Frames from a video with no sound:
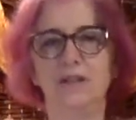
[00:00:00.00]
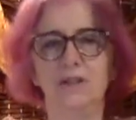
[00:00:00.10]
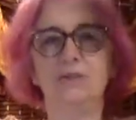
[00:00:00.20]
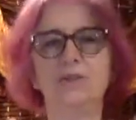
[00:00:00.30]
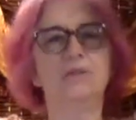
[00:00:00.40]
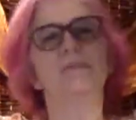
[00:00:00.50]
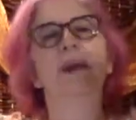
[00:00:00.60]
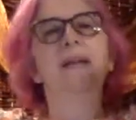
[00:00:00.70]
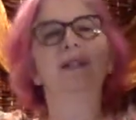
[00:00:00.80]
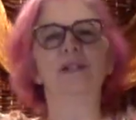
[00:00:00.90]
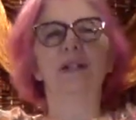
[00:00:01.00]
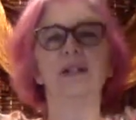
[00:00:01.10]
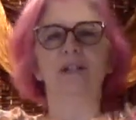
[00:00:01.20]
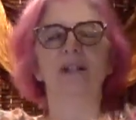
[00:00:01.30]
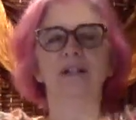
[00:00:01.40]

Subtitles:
use your imagination.